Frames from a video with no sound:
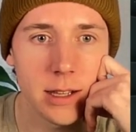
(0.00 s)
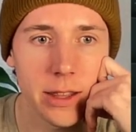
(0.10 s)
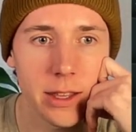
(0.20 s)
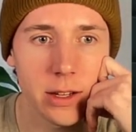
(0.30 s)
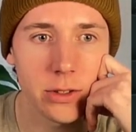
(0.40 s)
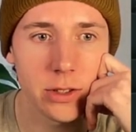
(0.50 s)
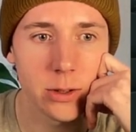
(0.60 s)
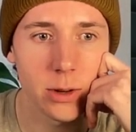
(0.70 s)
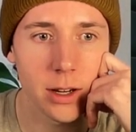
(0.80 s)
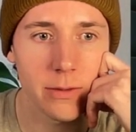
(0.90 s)
I think it'll still
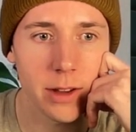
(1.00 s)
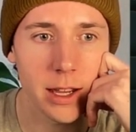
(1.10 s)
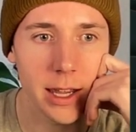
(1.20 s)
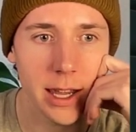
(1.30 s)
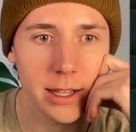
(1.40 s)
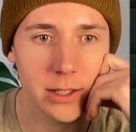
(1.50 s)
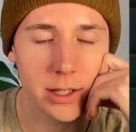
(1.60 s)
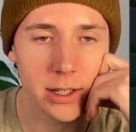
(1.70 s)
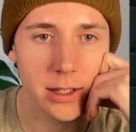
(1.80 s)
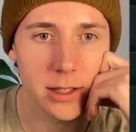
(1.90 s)
work if I exit
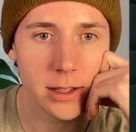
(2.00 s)
it.